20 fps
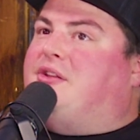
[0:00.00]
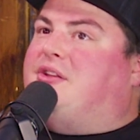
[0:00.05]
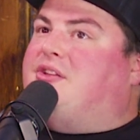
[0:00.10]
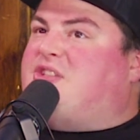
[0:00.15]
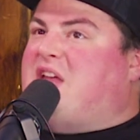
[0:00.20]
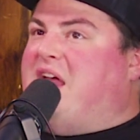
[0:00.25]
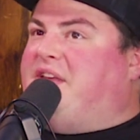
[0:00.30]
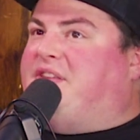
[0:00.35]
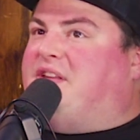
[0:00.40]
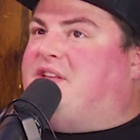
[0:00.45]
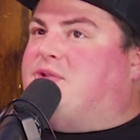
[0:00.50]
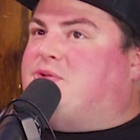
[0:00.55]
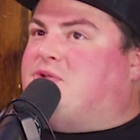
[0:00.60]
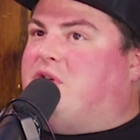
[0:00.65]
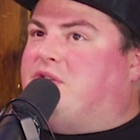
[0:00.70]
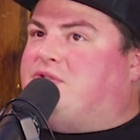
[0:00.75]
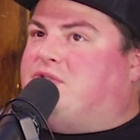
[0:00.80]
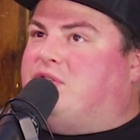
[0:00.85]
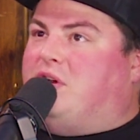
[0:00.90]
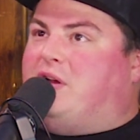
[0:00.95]
I think this was
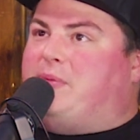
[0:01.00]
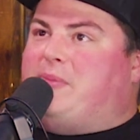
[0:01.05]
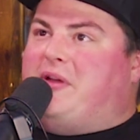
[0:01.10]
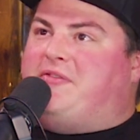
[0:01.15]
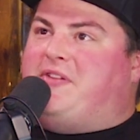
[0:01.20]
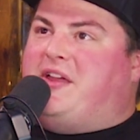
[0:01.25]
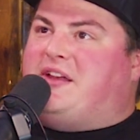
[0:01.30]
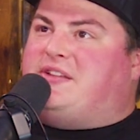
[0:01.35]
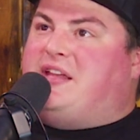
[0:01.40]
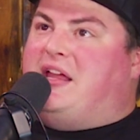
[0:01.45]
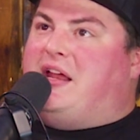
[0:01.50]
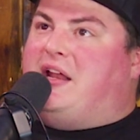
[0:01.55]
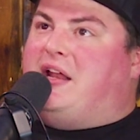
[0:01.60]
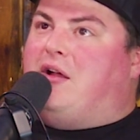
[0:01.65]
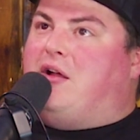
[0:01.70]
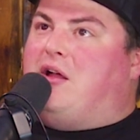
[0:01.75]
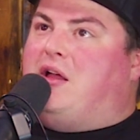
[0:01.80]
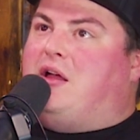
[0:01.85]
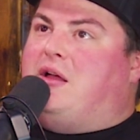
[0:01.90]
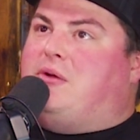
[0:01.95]
also during my fake tan
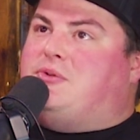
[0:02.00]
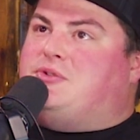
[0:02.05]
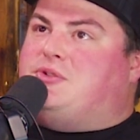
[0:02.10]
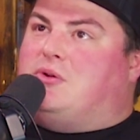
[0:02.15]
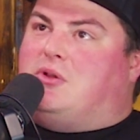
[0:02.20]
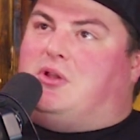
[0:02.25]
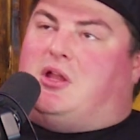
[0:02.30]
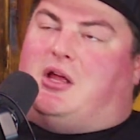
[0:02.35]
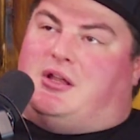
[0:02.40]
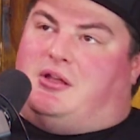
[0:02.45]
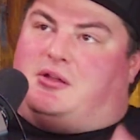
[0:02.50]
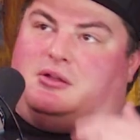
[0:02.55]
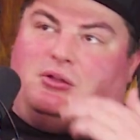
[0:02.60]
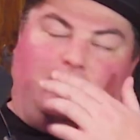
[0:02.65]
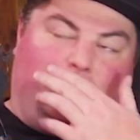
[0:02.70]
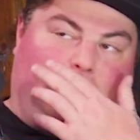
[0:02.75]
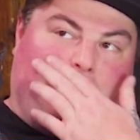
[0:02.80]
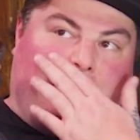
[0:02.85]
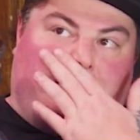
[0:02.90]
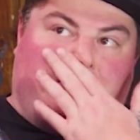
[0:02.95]
era. I was doing a lot of
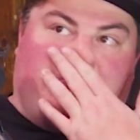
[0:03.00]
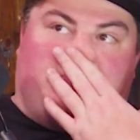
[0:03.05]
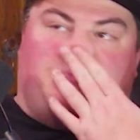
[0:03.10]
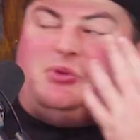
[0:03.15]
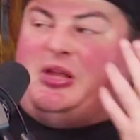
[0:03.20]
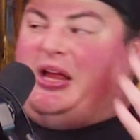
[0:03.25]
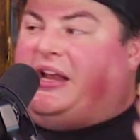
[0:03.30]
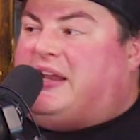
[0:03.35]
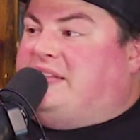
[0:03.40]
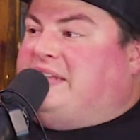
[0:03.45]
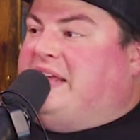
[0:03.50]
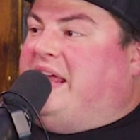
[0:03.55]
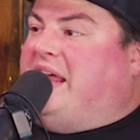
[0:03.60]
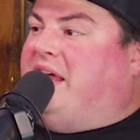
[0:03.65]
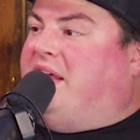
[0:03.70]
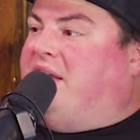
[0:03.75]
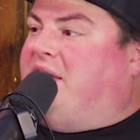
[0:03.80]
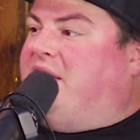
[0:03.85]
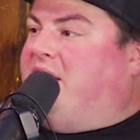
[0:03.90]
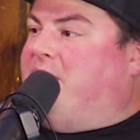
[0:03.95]
Planet
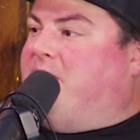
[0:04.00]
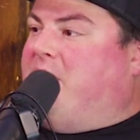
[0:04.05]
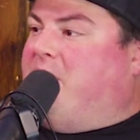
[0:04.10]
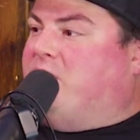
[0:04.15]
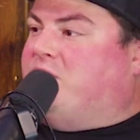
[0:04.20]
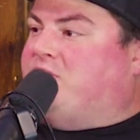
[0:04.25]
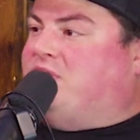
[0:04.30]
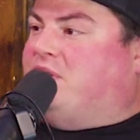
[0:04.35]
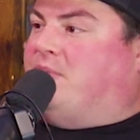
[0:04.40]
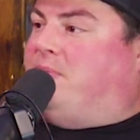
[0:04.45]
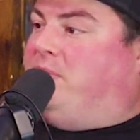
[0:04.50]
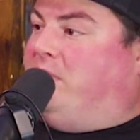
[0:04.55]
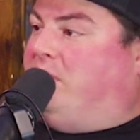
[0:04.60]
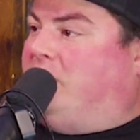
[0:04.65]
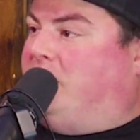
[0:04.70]
Tan. I had a membership.